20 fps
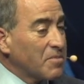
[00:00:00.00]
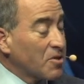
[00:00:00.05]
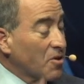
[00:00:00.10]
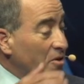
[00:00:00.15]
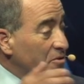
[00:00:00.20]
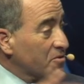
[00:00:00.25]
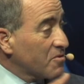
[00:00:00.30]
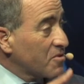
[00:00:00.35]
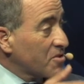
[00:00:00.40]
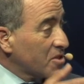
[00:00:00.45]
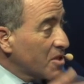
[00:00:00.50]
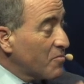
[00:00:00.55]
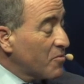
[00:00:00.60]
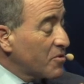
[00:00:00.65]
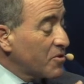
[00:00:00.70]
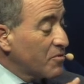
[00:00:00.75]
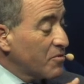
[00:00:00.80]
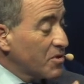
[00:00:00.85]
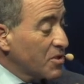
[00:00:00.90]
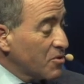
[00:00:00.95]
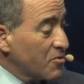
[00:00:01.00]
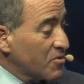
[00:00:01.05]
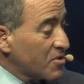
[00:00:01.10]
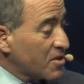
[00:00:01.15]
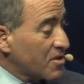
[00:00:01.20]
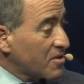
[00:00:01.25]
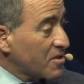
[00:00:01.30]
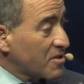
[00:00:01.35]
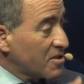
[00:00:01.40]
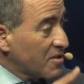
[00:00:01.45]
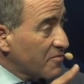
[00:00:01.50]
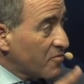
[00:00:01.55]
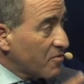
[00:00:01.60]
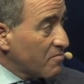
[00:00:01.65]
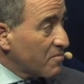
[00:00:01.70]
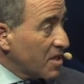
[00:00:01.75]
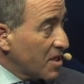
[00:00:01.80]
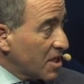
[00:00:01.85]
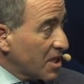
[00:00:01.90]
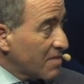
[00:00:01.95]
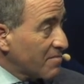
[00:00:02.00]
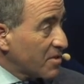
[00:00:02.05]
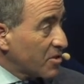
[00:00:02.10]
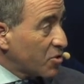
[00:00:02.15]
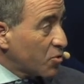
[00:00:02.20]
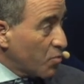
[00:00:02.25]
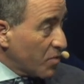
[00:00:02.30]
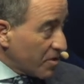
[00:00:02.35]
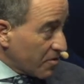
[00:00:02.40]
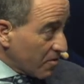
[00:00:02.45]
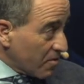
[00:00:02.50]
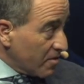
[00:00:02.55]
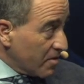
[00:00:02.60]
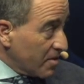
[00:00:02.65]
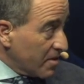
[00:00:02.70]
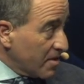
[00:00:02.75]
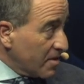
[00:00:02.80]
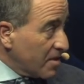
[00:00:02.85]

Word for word: but also someone who uses a different medium in Twitter